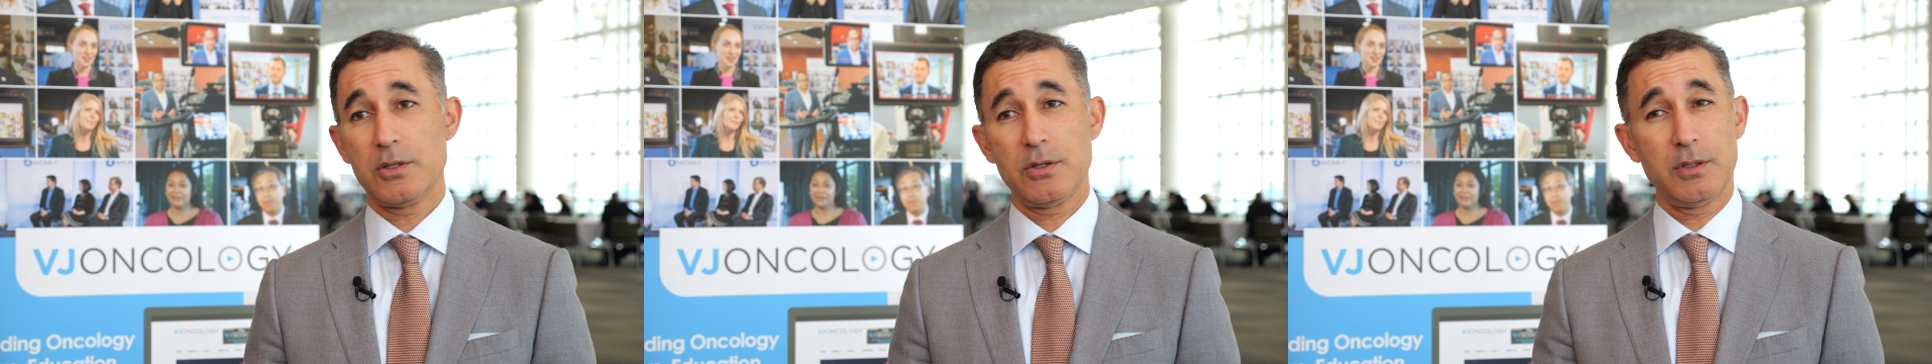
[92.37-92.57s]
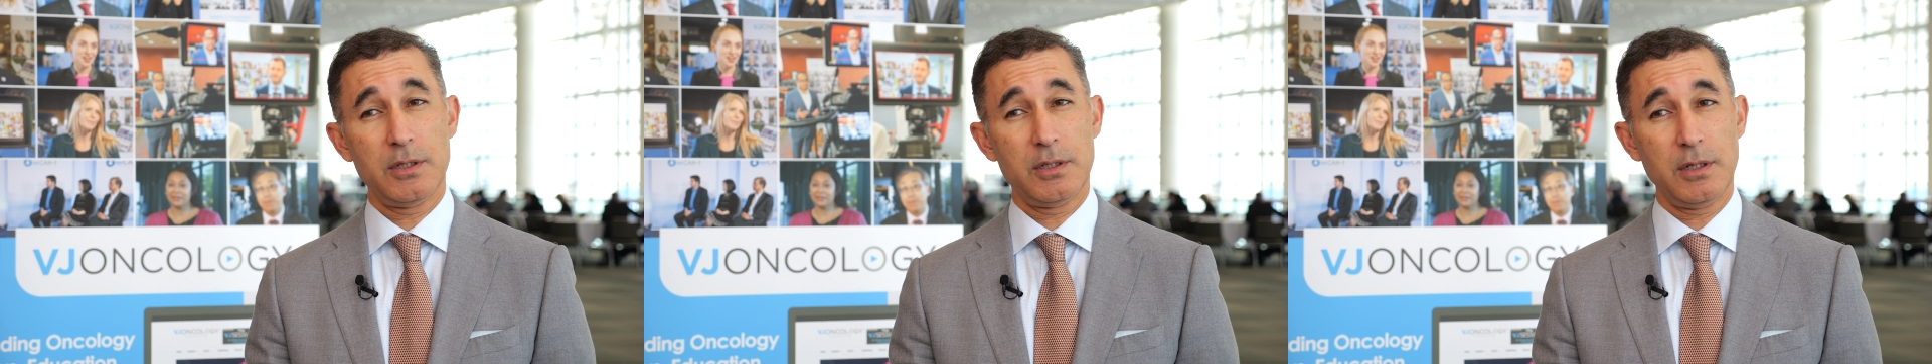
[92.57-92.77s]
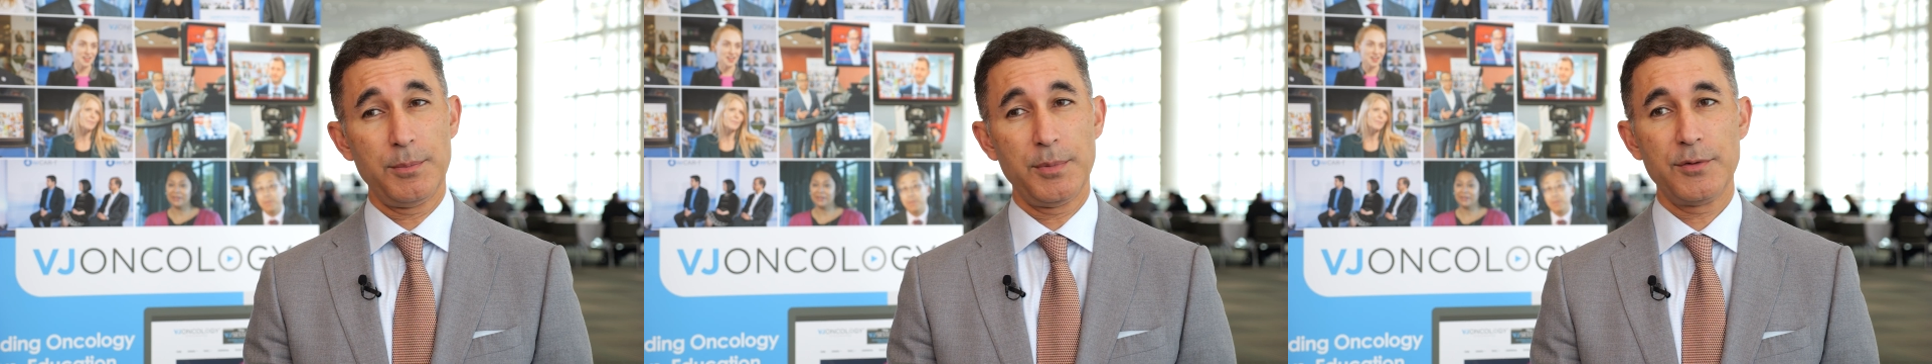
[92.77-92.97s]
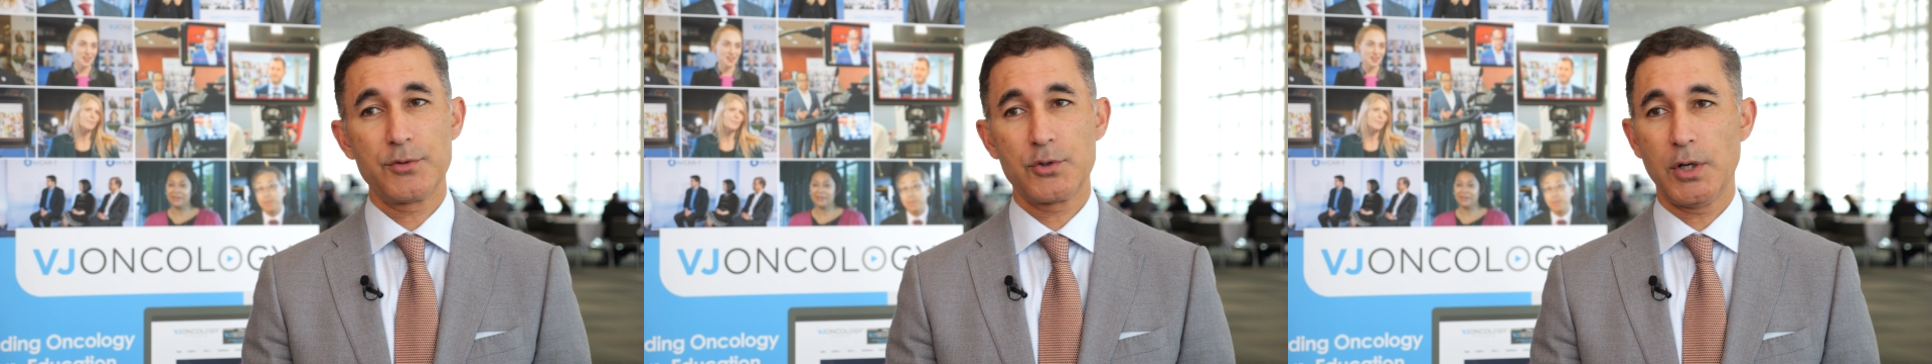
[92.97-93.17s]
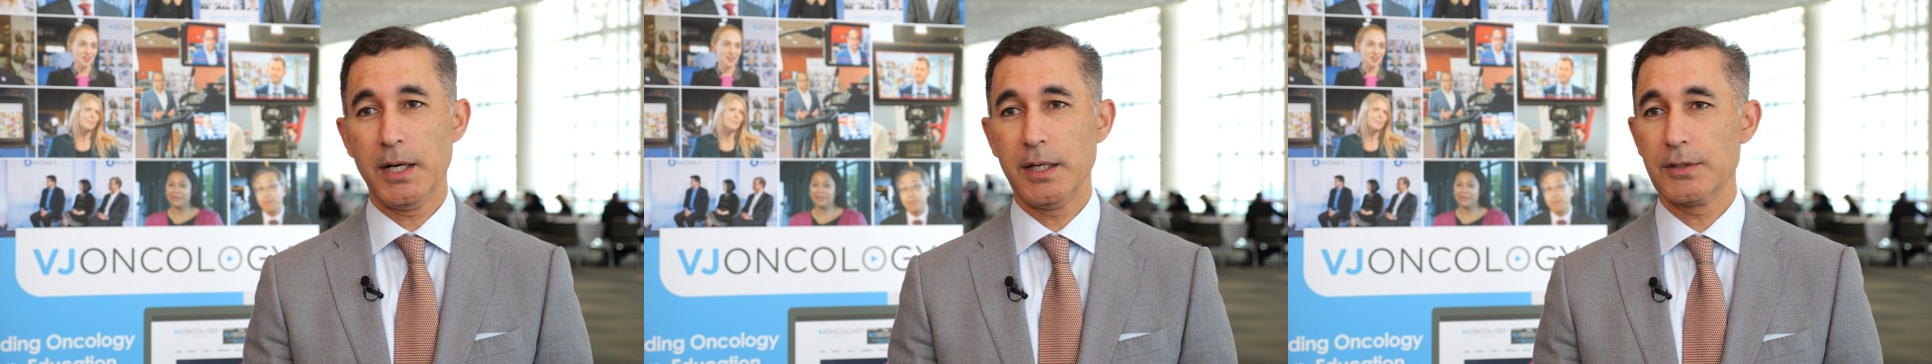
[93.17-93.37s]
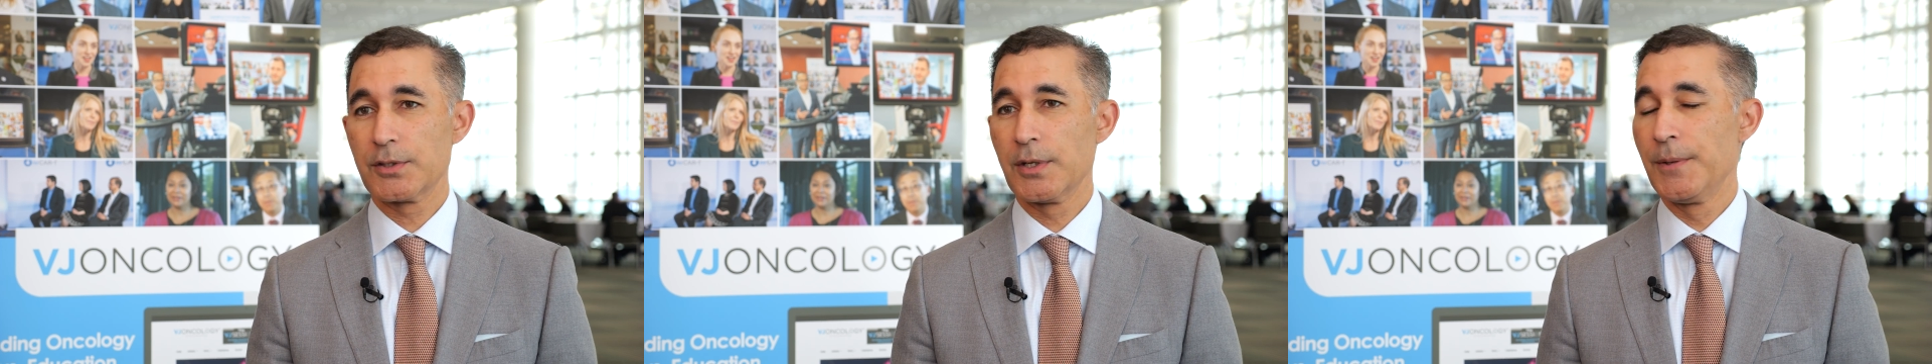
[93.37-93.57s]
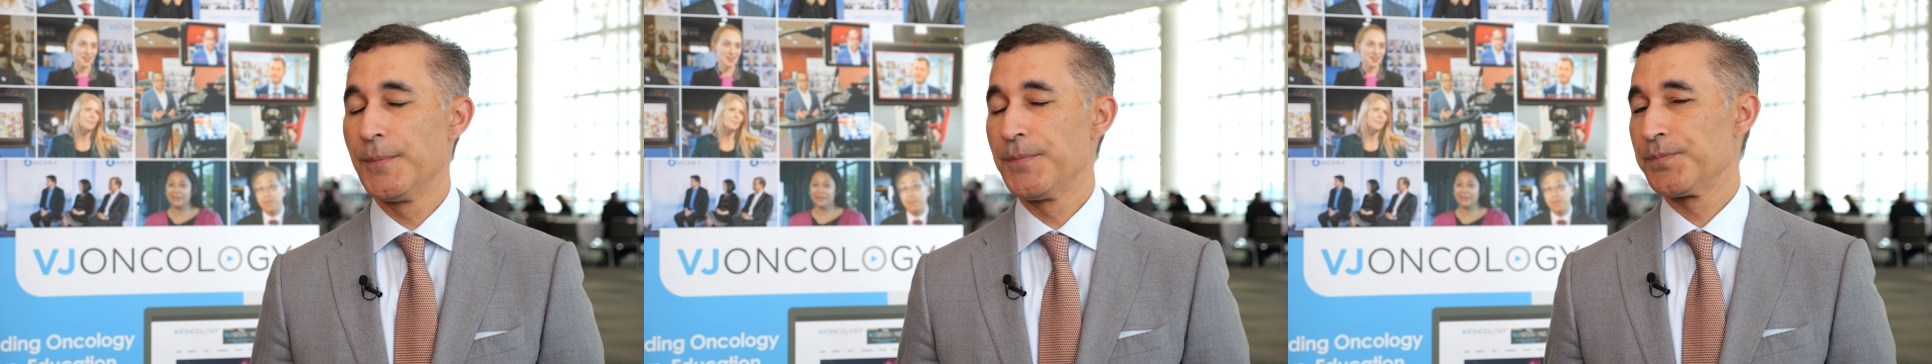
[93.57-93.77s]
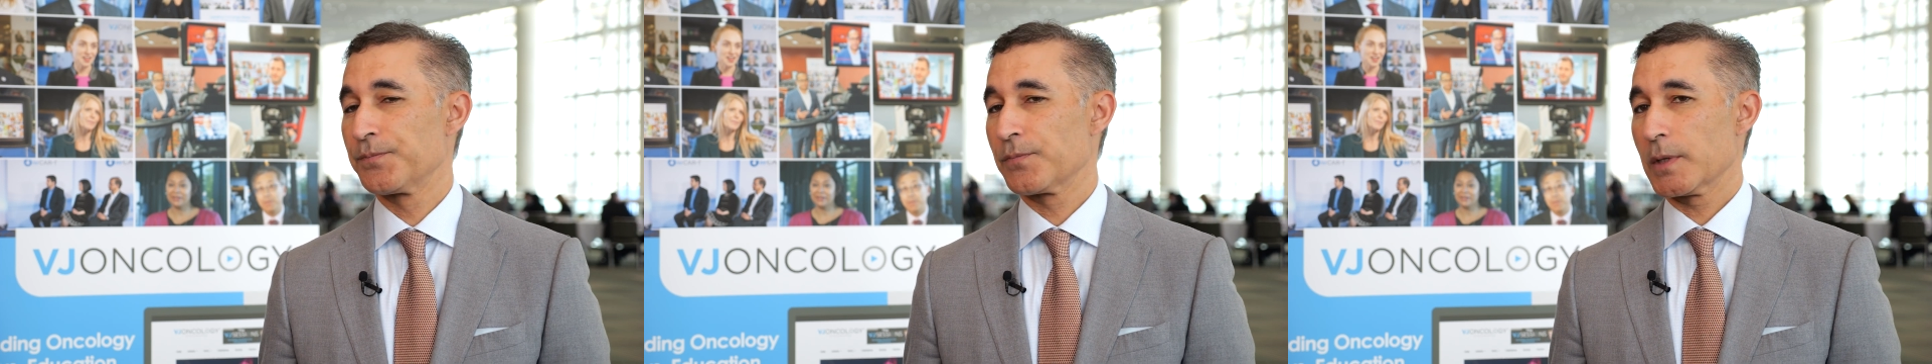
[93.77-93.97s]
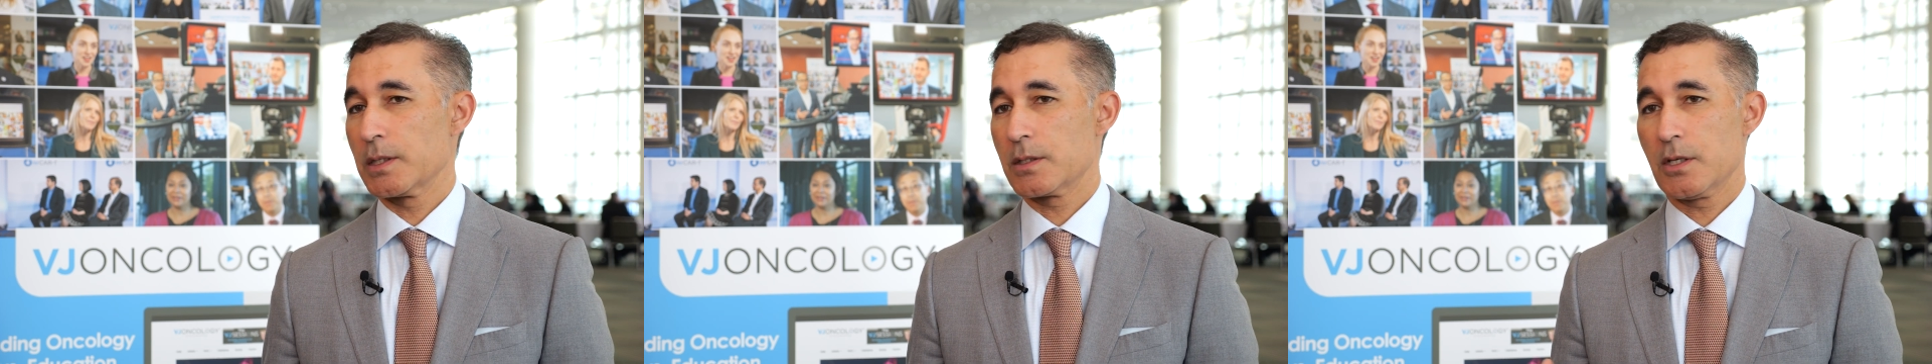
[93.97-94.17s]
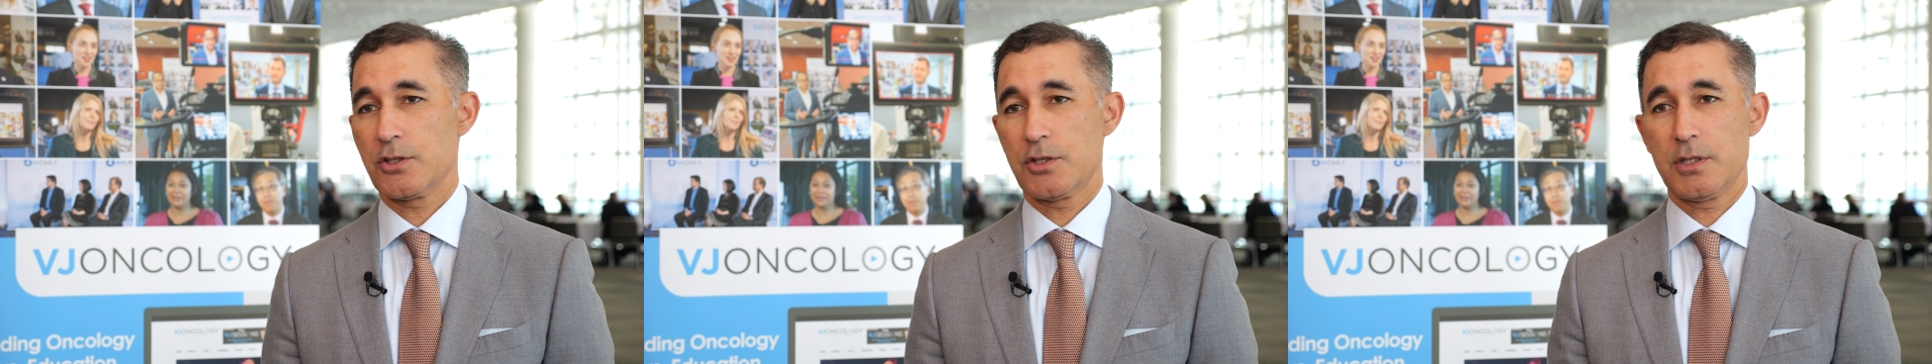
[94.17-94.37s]
So there are a number of trials
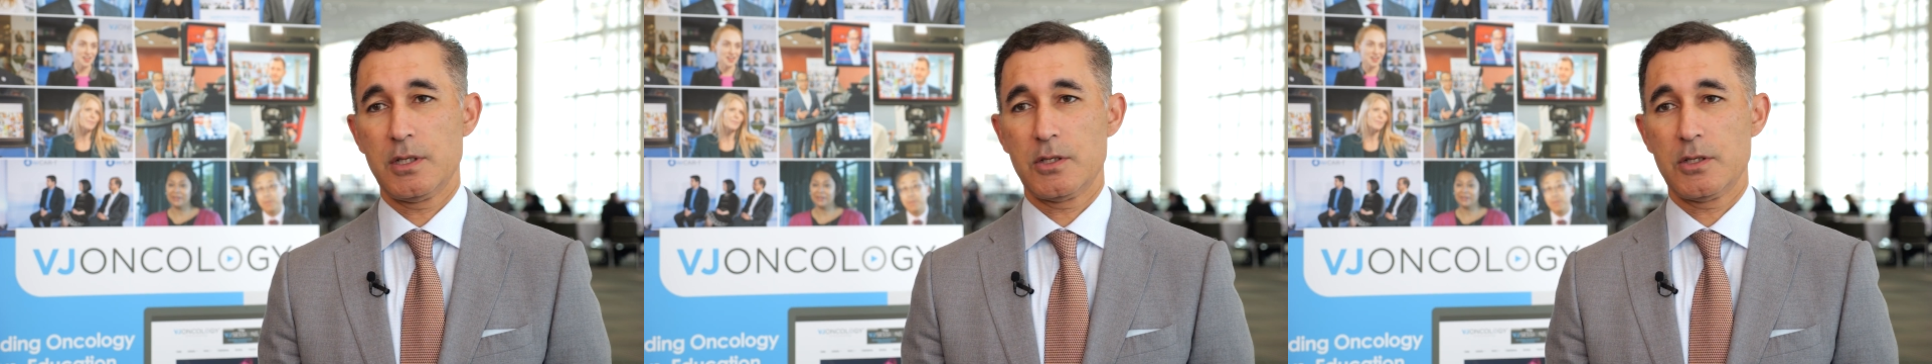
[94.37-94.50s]
such as